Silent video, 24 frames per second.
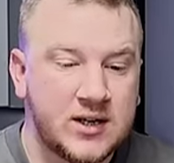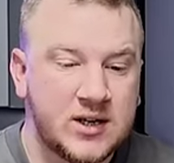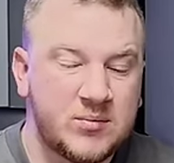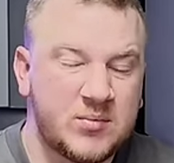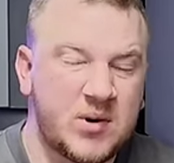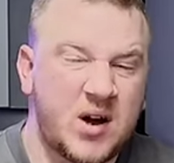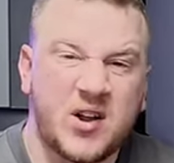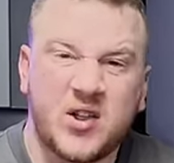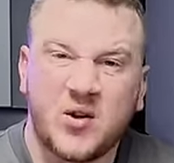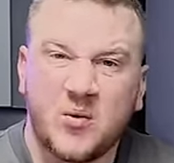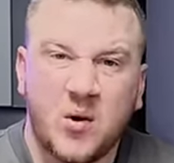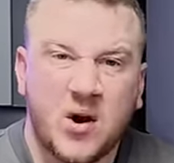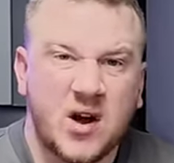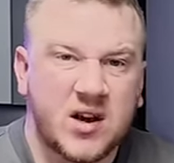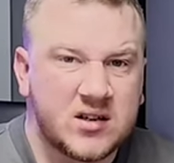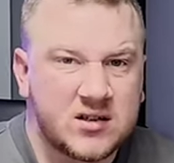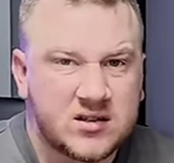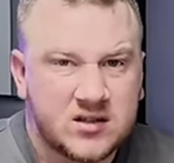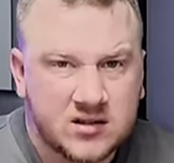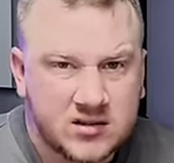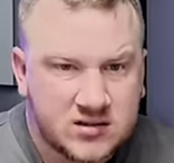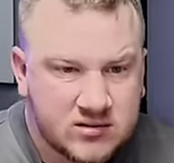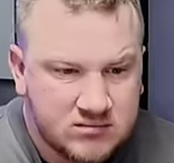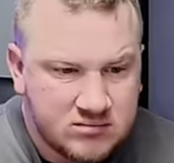But otherwise,
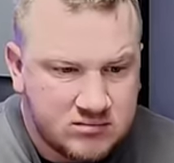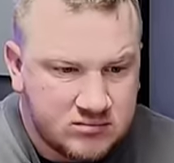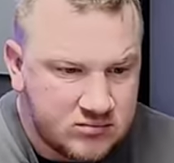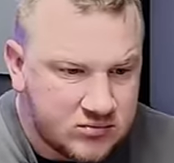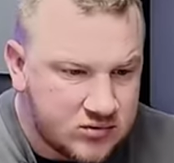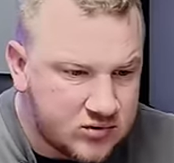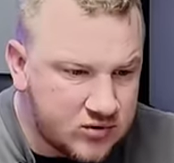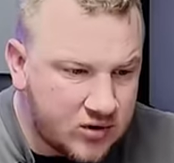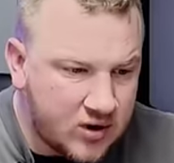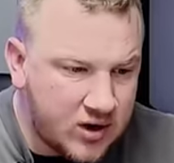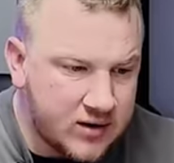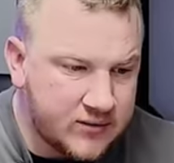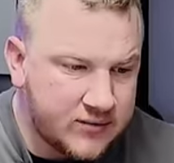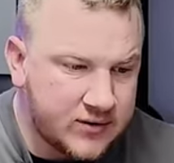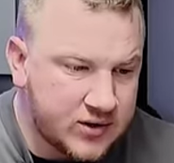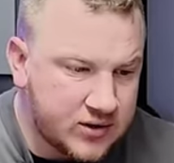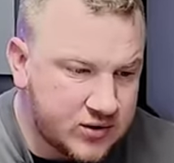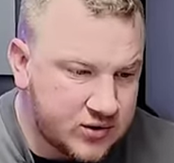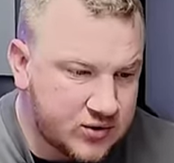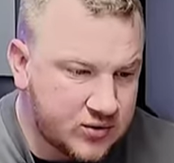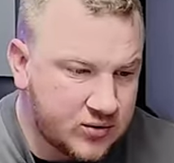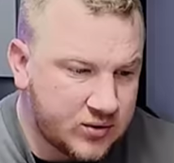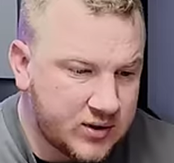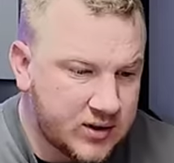just drive and
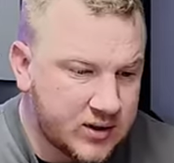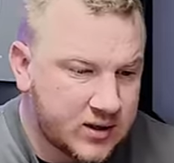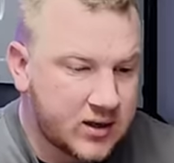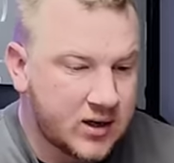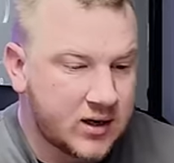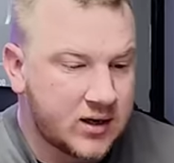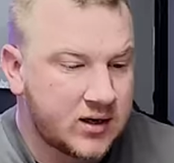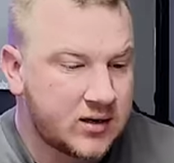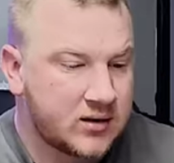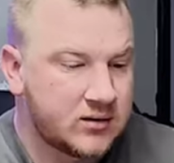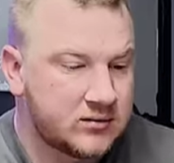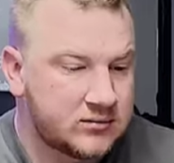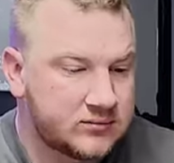enjoy your car.